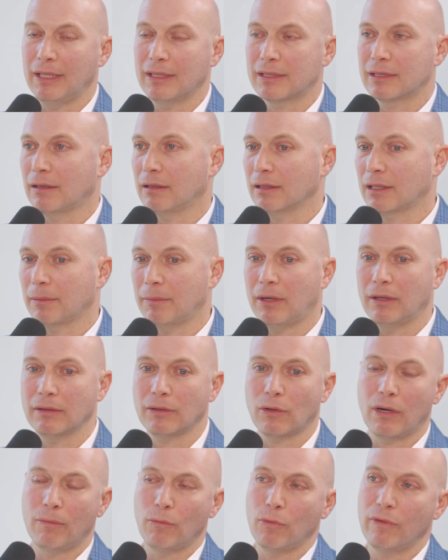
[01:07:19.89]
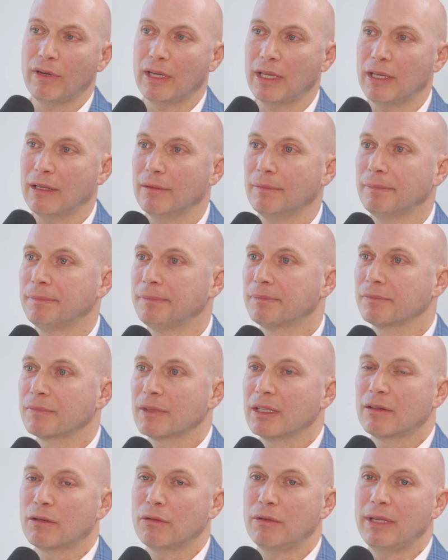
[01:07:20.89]
It's not about, I'm moving in
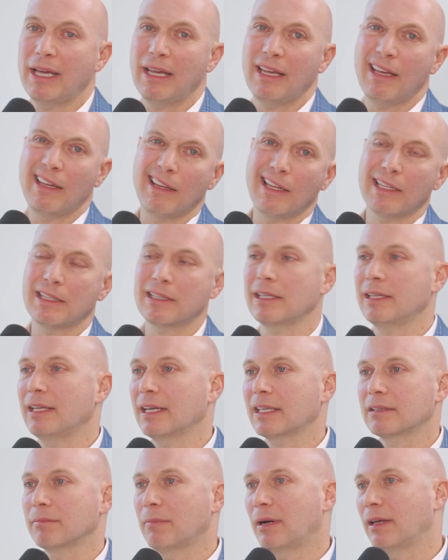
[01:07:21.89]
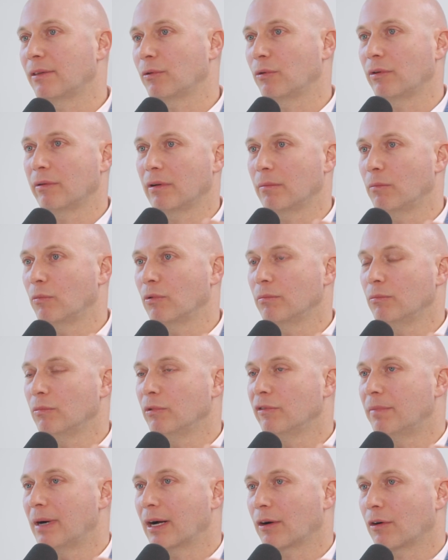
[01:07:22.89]
today and let's see next month when we
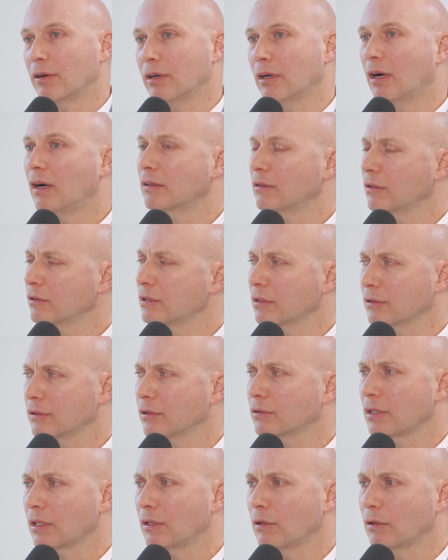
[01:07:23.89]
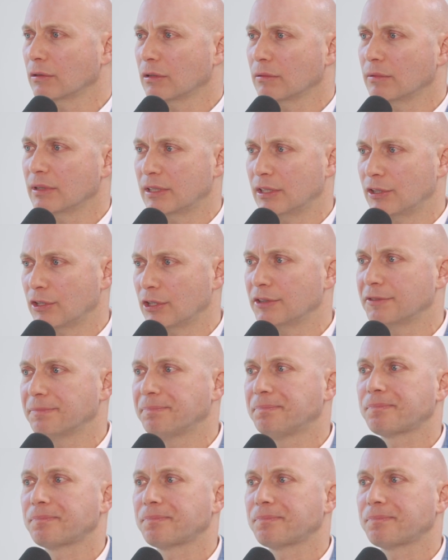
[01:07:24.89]
move back or not. Those are long-term decisions.